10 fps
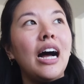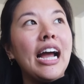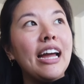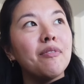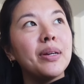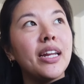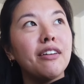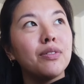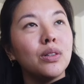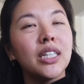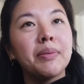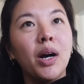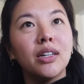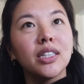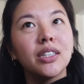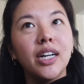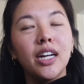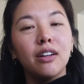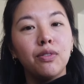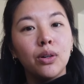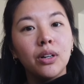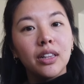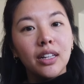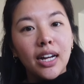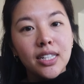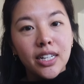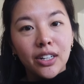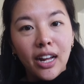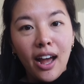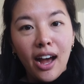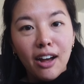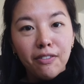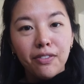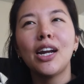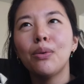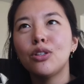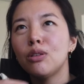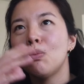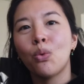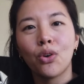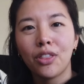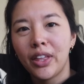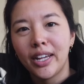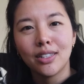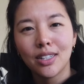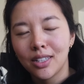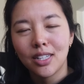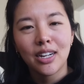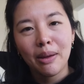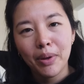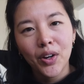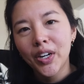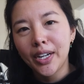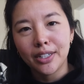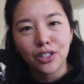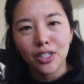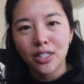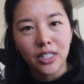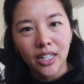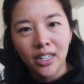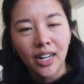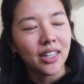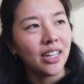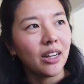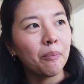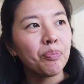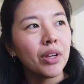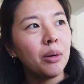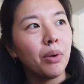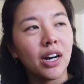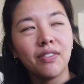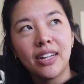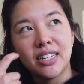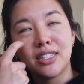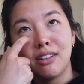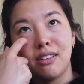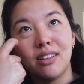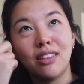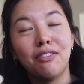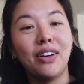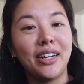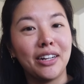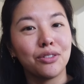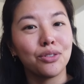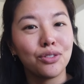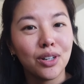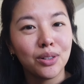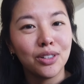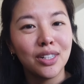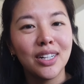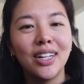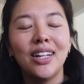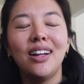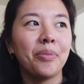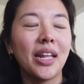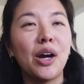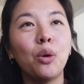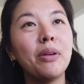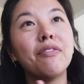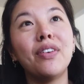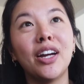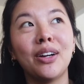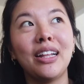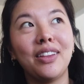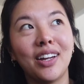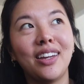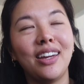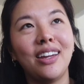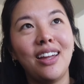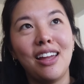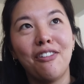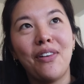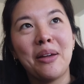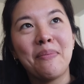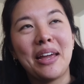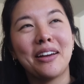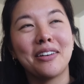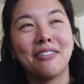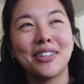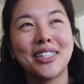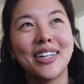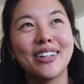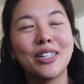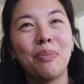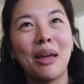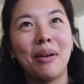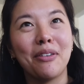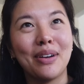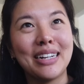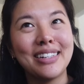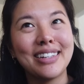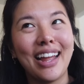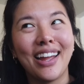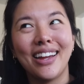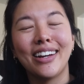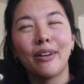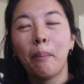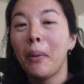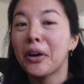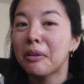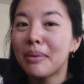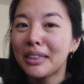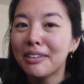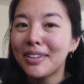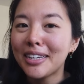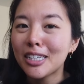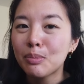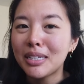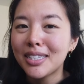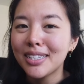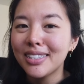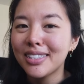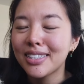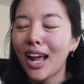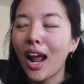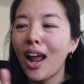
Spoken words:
I have been a full-time content creator for the last year and a half. I thought I would do more things in this time period, and I just didn't. I think part of it is the financial struggle. I will be very lucky if I make enough this year to pay my rent and part of my living expenses.